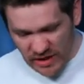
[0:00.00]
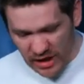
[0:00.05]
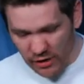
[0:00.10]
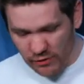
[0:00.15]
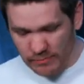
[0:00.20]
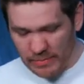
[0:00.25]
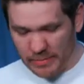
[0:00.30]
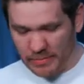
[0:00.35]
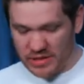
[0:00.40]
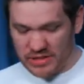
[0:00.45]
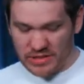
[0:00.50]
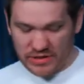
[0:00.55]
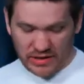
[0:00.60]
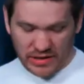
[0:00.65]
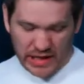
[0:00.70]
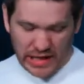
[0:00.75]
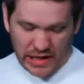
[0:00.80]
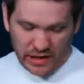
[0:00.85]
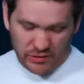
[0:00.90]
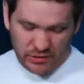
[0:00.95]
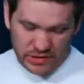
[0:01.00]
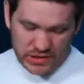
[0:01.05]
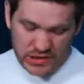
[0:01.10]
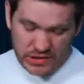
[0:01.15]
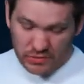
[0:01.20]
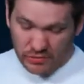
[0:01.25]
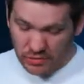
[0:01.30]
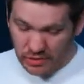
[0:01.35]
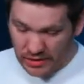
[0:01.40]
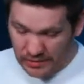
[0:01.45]
I remember I heard a
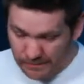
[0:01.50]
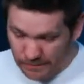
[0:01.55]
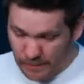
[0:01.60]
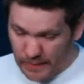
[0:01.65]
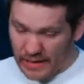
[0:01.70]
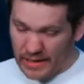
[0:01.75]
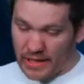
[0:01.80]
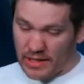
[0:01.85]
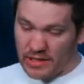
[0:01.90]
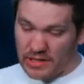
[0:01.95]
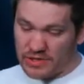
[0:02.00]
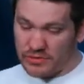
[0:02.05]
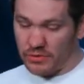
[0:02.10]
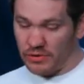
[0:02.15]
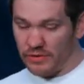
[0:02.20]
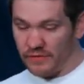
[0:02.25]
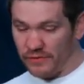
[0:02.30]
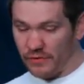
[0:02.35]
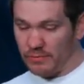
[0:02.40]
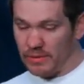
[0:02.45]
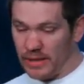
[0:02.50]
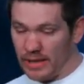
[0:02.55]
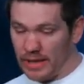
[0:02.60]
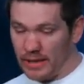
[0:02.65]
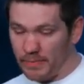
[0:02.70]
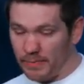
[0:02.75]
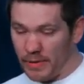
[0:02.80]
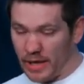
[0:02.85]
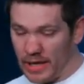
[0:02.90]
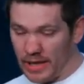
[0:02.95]
story from
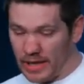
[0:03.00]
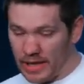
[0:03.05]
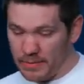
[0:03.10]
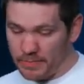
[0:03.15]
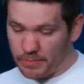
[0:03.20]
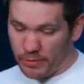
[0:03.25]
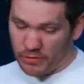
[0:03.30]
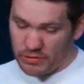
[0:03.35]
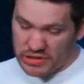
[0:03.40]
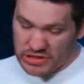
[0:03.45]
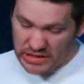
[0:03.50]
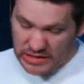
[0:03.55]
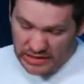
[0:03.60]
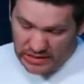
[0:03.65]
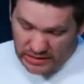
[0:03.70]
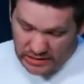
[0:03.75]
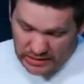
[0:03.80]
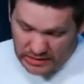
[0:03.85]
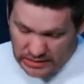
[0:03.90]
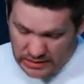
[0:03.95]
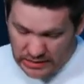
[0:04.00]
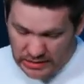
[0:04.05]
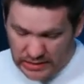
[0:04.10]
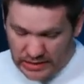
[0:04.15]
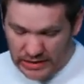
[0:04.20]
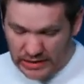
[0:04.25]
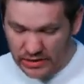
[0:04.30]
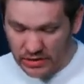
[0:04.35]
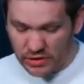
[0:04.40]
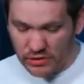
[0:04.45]
a person
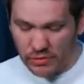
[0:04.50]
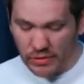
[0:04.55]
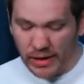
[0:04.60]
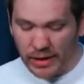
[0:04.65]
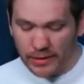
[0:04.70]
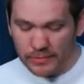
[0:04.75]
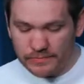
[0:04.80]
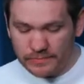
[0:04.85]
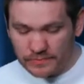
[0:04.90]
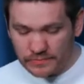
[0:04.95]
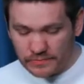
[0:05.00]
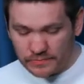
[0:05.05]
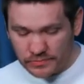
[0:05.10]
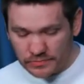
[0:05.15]
in Ukraine.